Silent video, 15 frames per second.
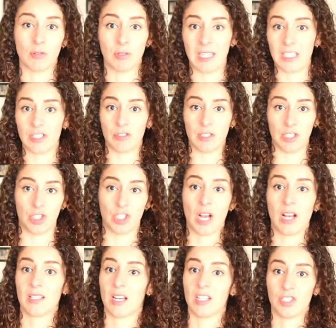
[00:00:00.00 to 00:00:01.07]
You literally
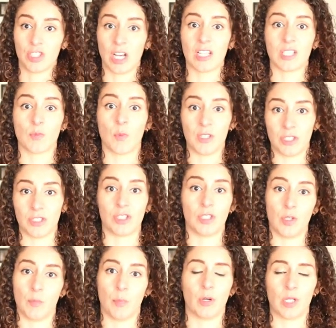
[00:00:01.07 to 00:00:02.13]
just, I just want you to
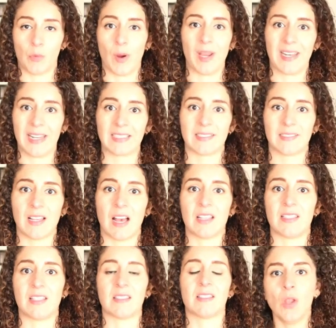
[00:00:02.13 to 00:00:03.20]
do body weight
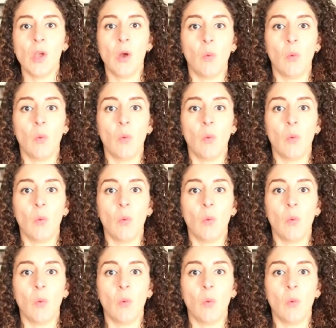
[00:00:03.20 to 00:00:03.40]
exercises.